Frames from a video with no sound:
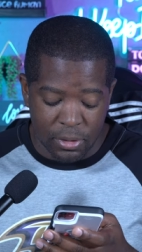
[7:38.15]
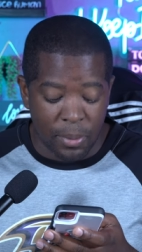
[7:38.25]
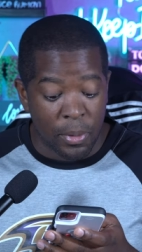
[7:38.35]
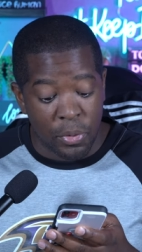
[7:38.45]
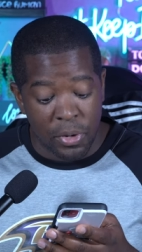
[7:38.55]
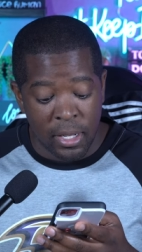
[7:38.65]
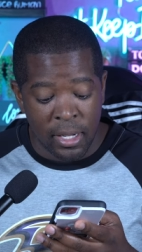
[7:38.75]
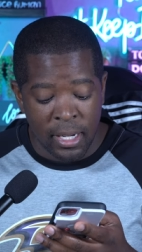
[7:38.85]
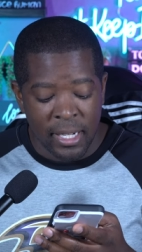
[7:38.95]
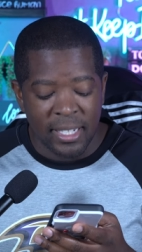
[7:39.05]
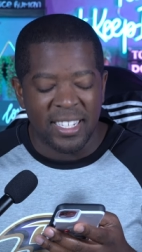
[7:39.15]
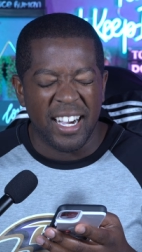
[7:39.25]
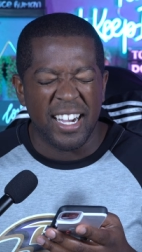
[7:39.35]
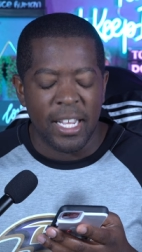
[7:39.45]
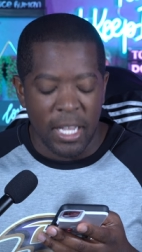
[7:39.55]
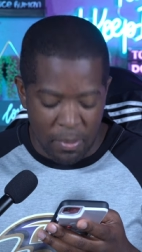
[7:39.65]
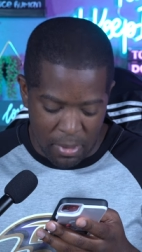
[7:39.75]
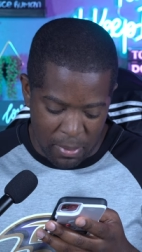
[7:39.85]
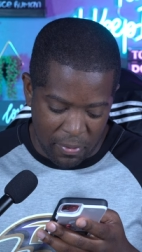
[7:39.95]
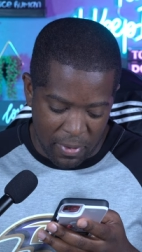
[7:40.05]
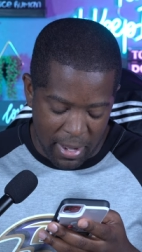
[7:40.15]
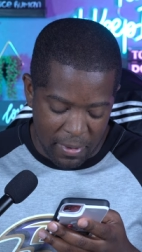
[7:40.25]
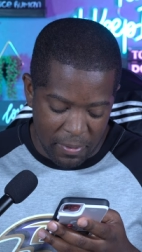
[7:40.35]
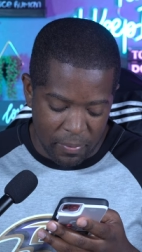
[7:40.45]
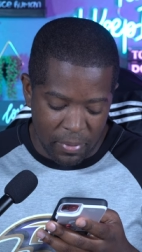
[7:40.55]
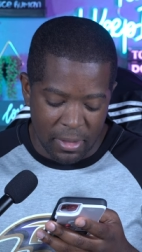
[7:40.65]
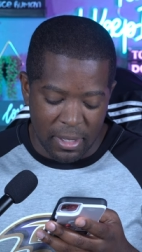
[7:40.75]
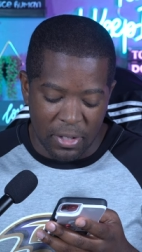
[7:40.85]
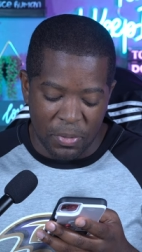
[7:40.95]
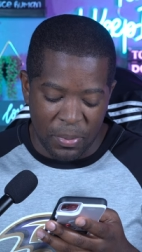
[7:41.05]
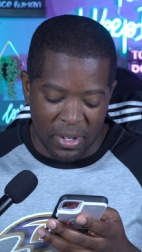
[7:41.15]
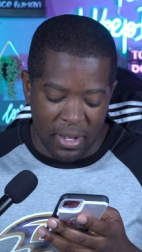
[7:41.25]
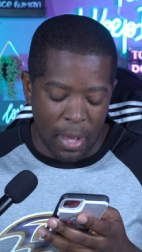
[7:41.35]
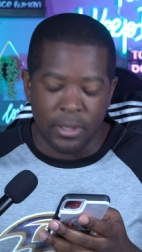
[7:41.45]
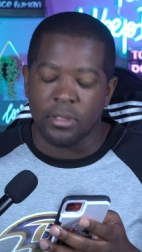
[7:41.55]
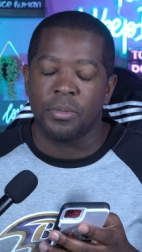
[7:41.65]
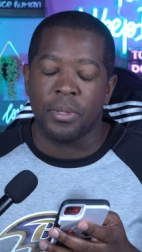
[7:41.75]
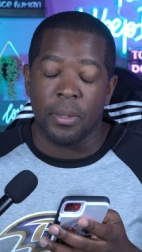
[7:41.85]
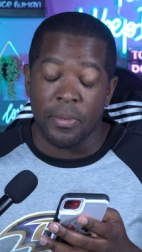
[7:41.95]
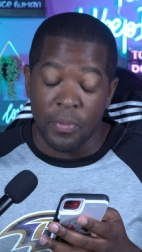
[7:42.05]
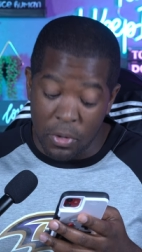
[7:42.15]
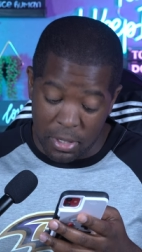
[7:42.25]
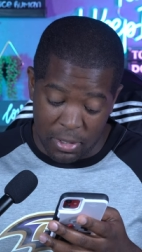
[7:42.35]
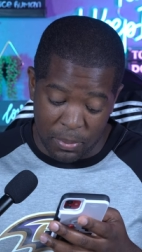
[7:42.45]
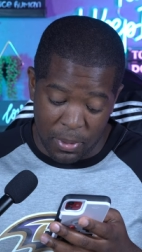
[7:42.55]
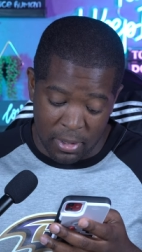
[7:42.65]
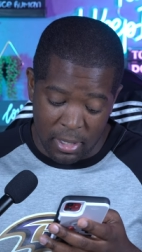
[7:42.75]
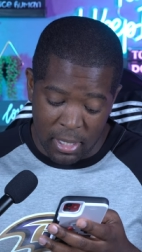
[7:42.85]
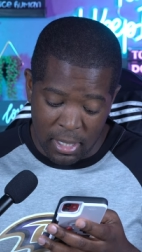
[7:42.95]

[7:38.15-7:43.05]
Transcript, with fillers: Number three, Todd Heap. Number five, Dennis Pitta. I mean, excuse me, number four, Dennis Pitta.